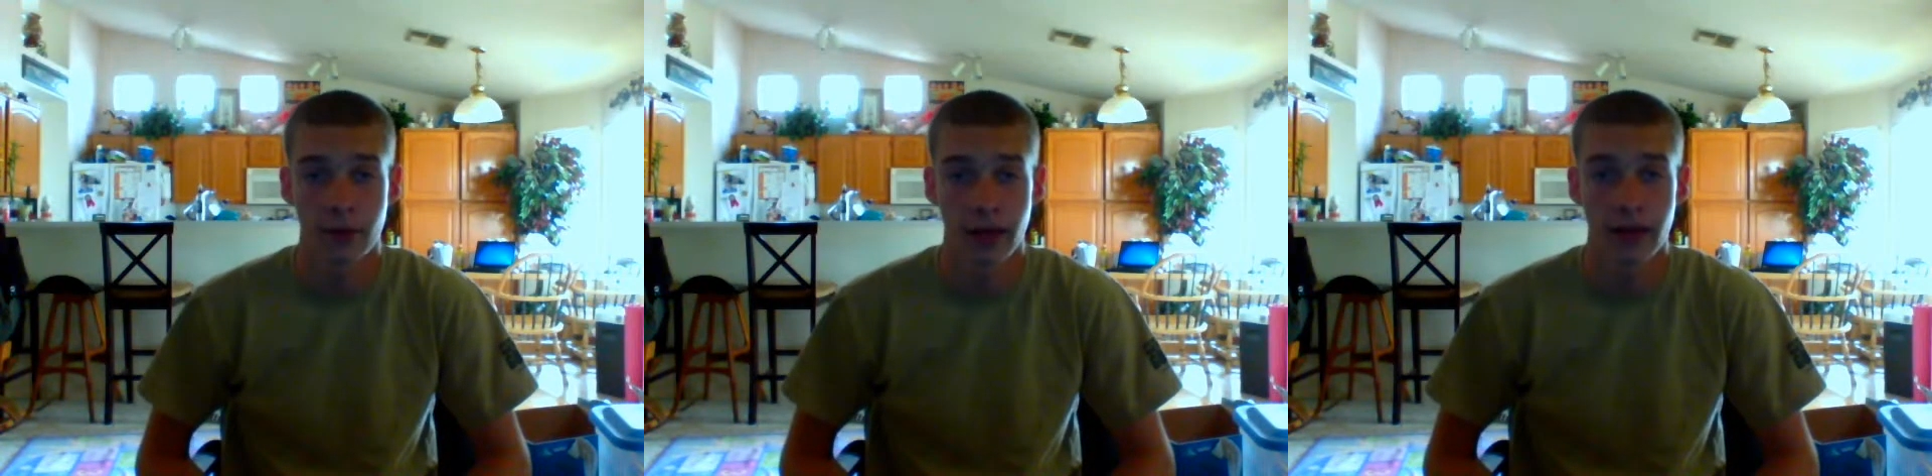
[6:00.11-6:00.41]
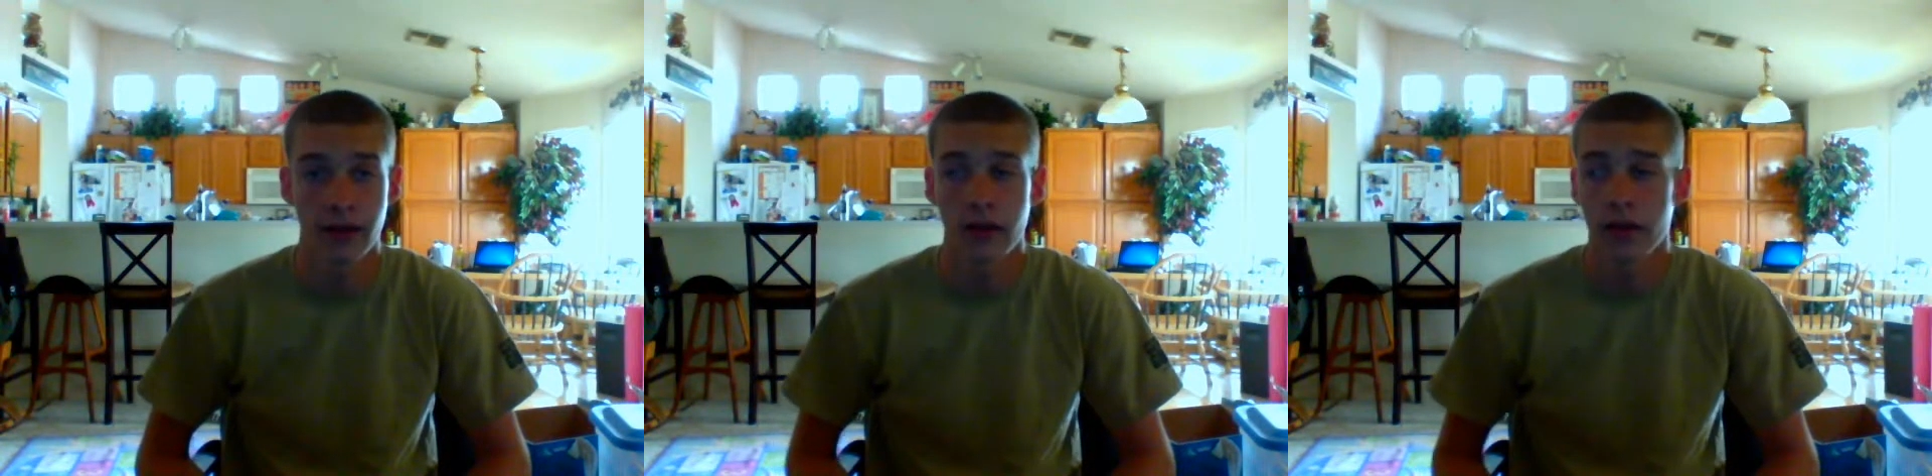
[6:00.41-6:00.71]

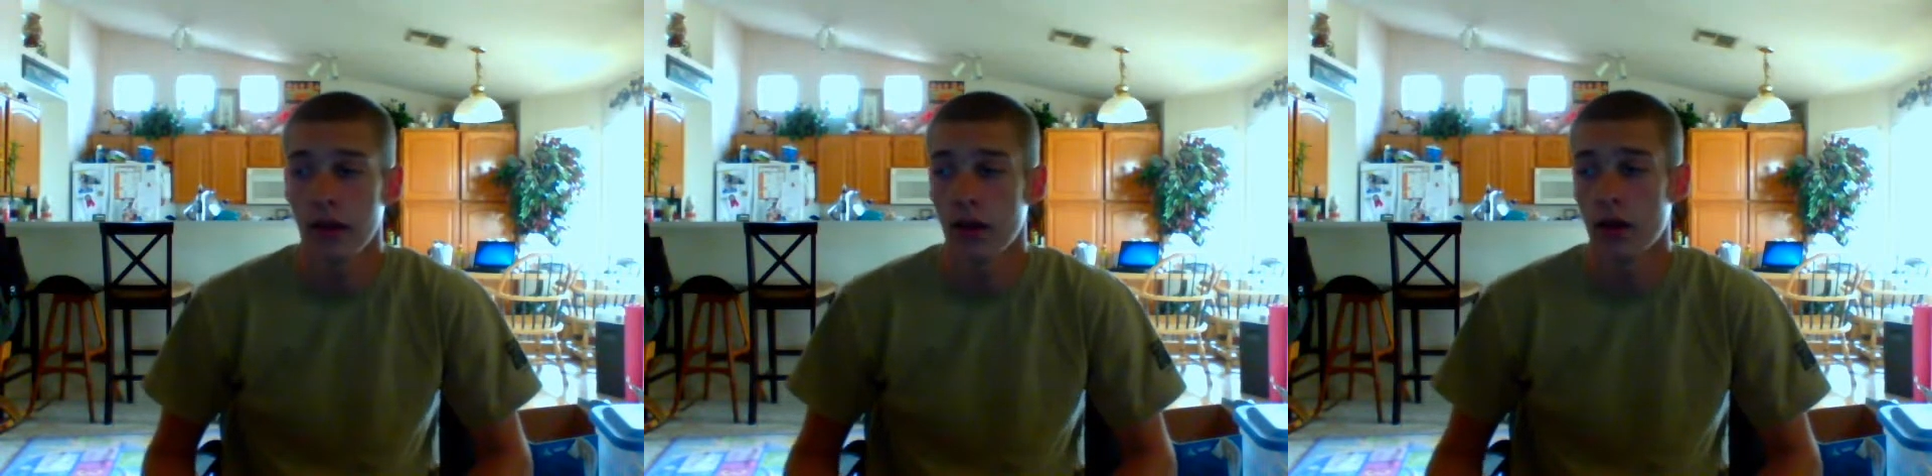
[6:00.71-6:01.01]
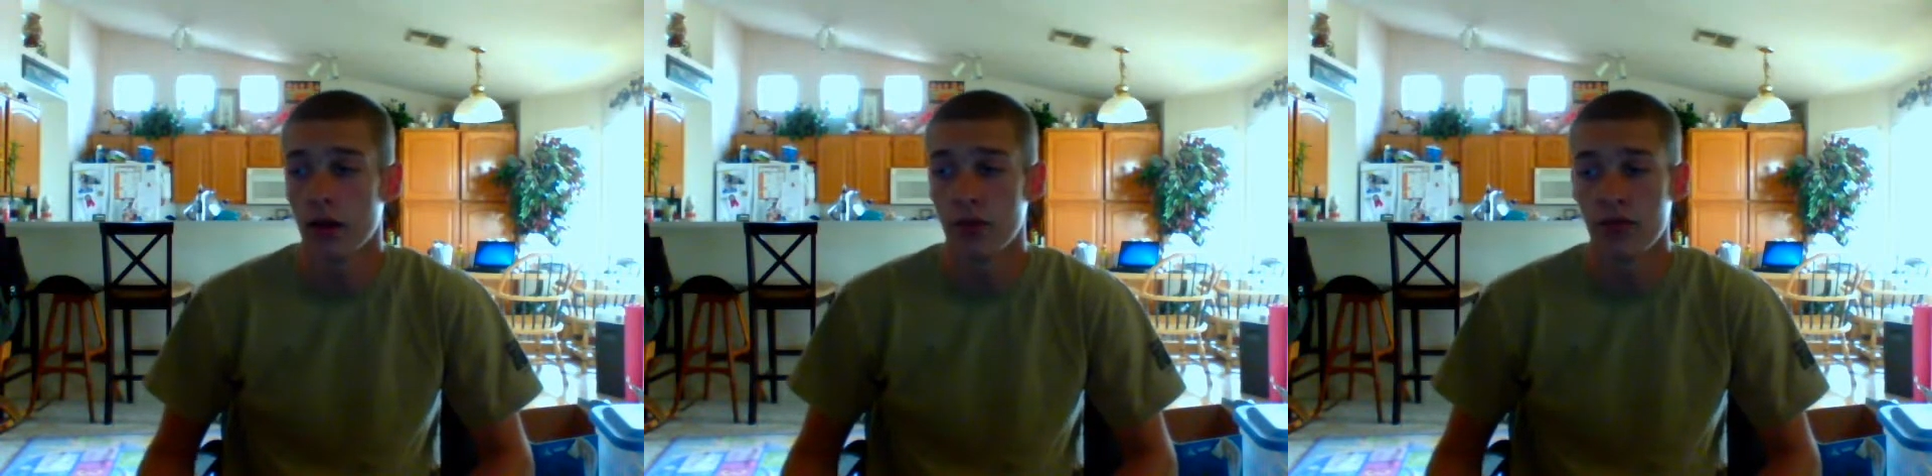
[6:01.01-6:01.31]
Okay?
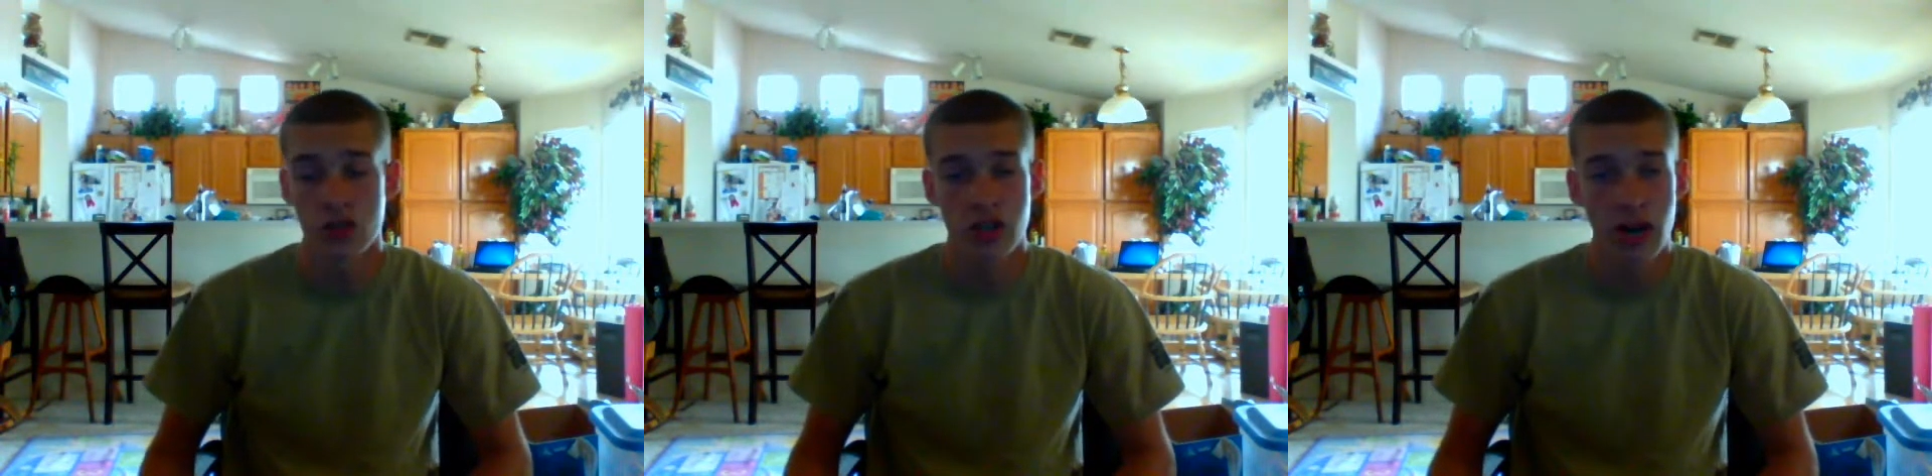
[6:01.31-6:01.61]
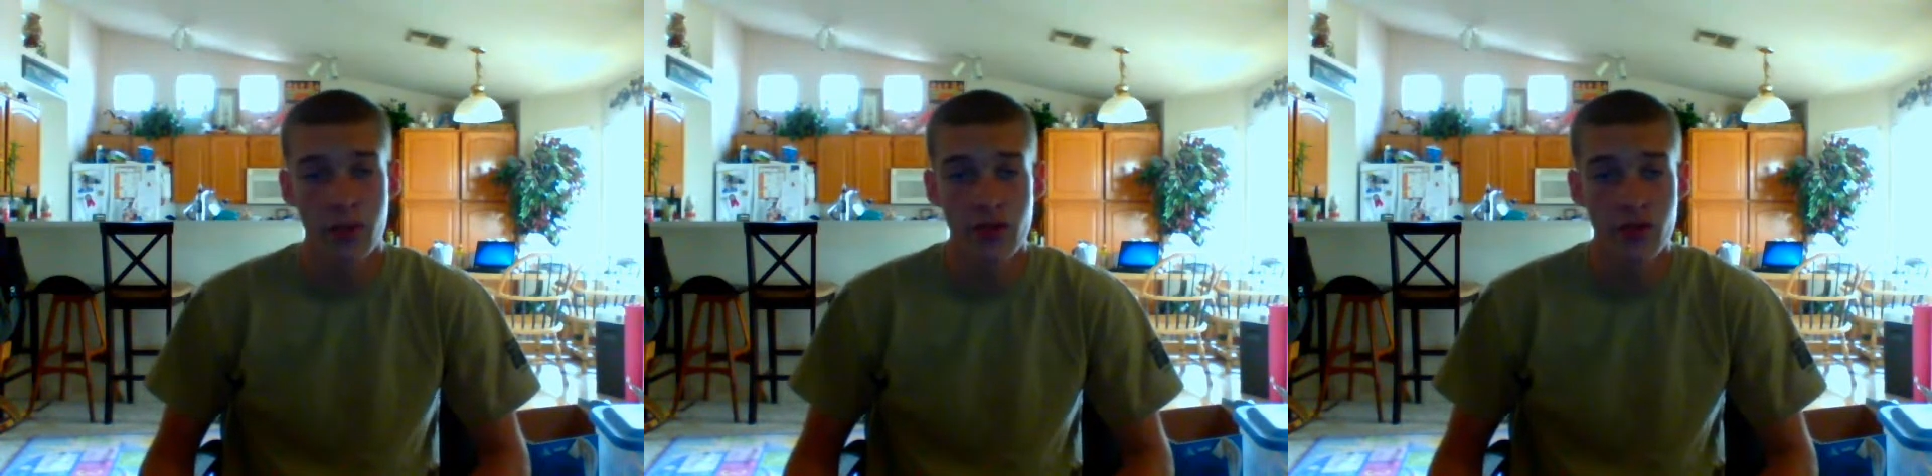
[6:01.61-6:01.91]
If you're
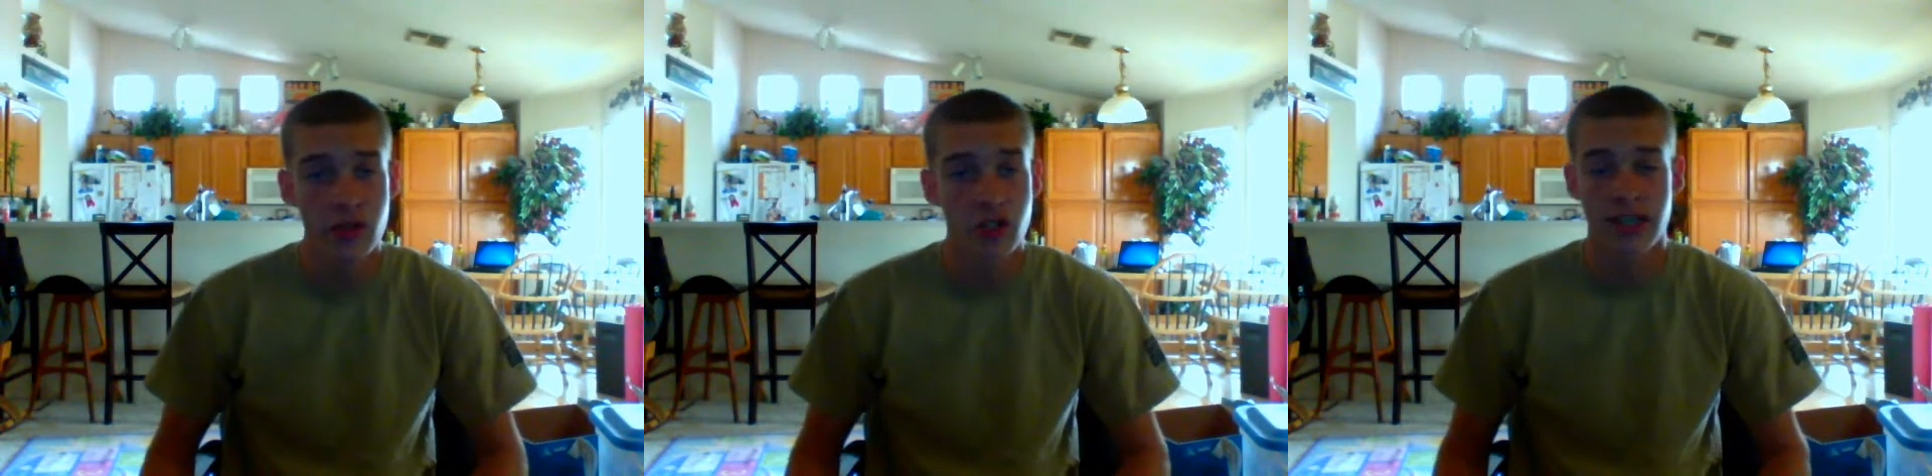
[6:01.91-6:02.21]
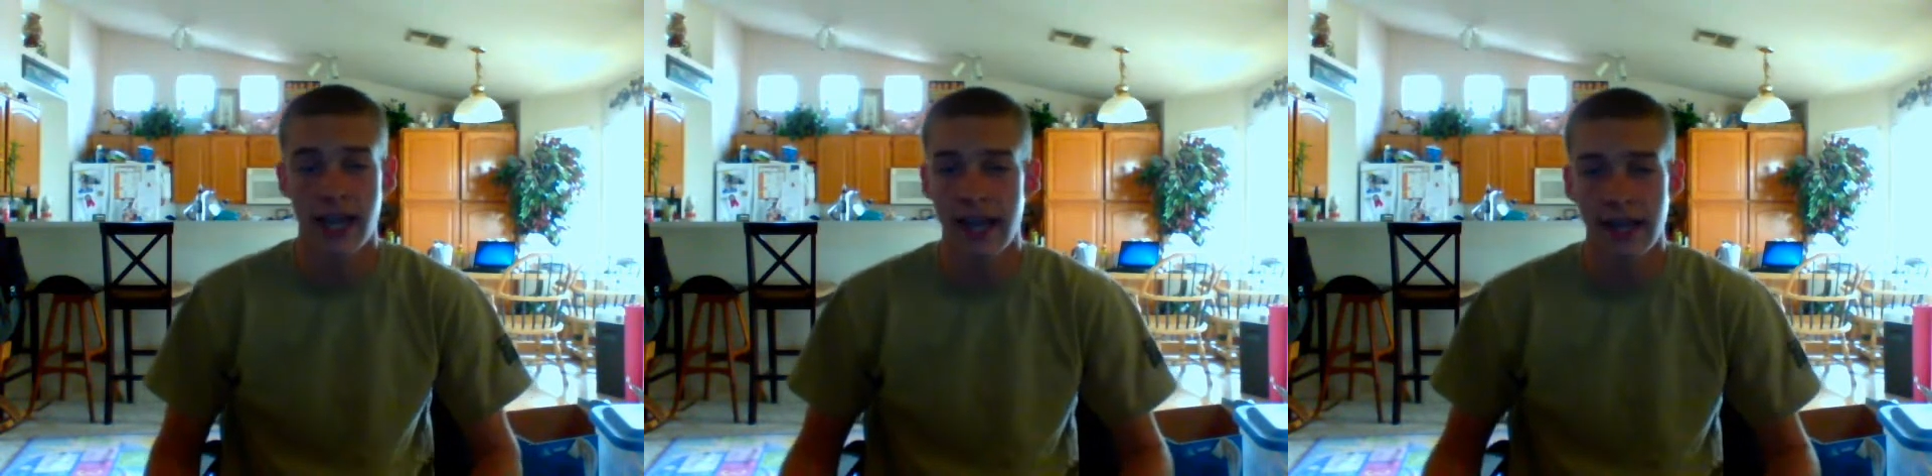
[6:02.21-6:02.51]
trying to move, you
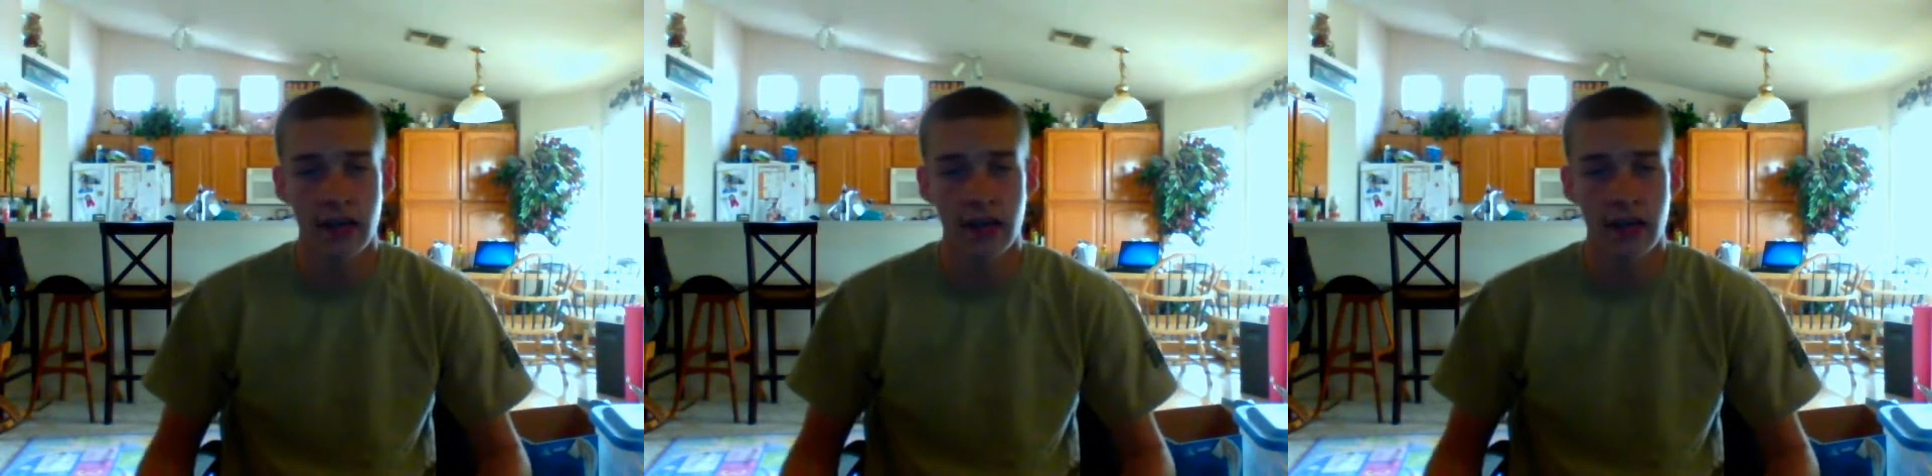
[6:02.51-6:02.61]
just can't